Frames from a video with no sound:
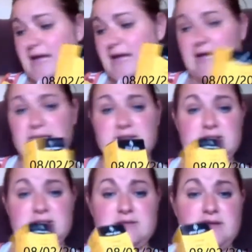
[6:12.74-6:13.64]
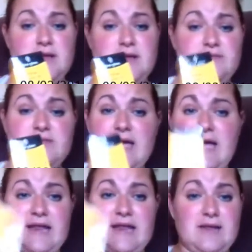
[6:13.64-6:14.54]
and they
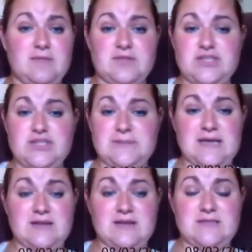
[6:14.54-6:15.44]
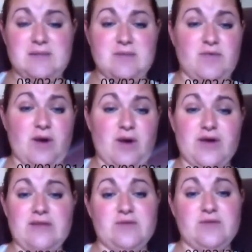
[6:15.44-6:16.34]
had it shipped out to me before I
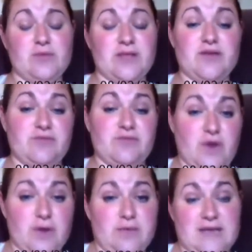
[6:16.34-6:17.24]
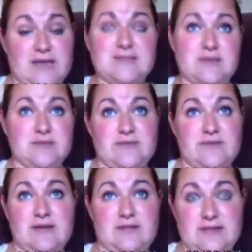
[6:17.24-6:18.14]
could even really confirm, yes, that was
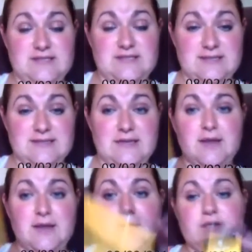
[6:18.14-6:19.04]
fine that they sent it.